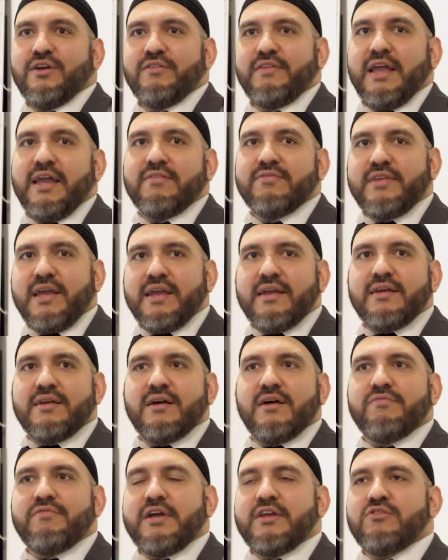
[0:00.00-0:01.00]
they,
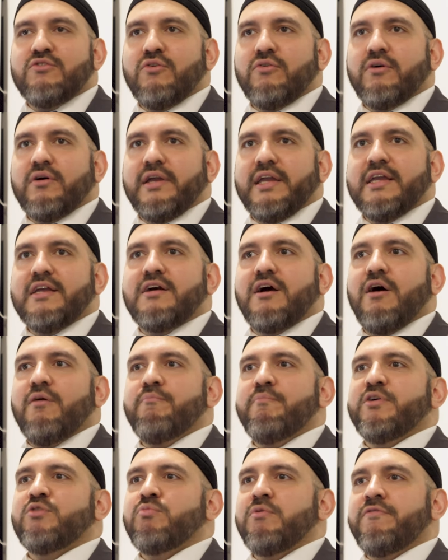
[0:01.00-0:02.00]
they, uh, they're not
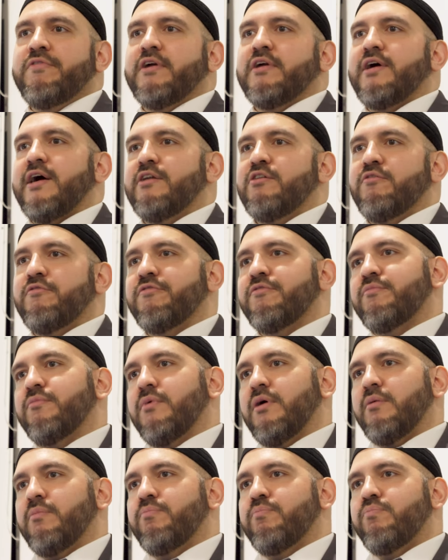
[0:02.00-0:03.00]
encumbered with the kind of
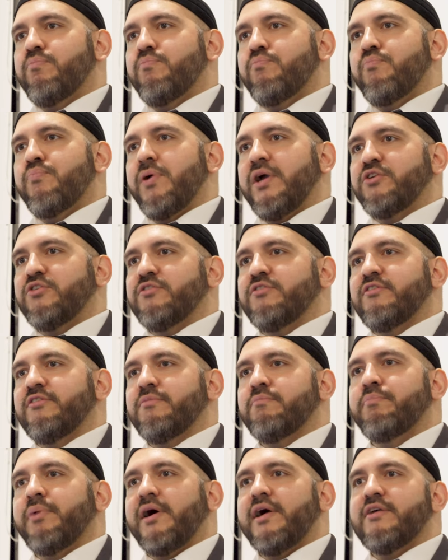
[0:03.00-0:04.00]
uh,
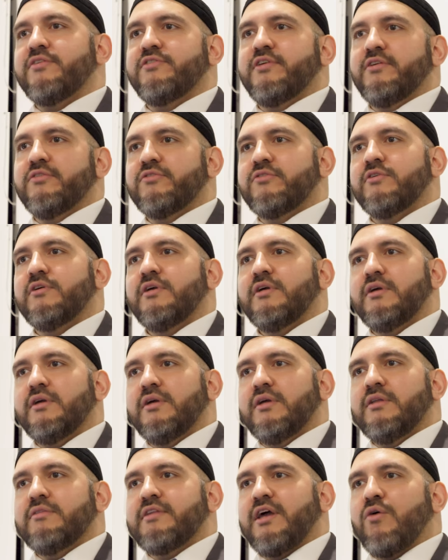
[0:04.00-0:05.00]
prejudices and biases
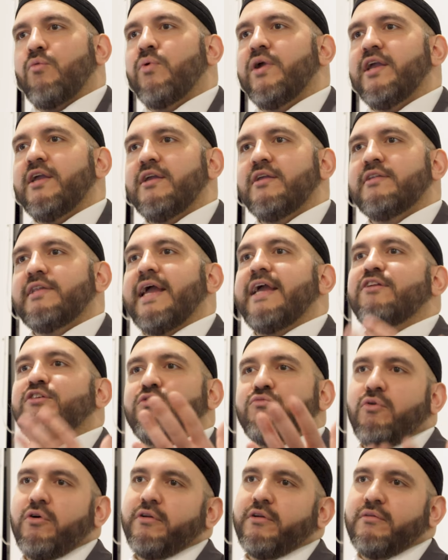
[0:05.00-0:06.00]
that we
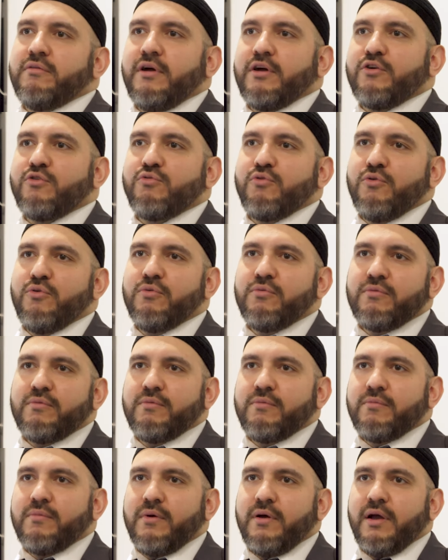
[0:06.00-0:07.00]
later on accrue
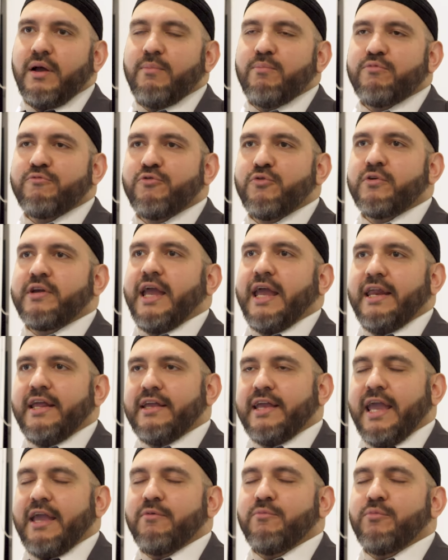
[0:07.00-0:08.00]
um, through
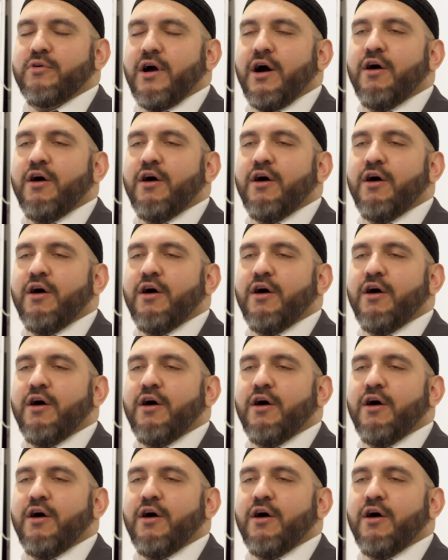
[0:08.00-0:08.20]
getting, getting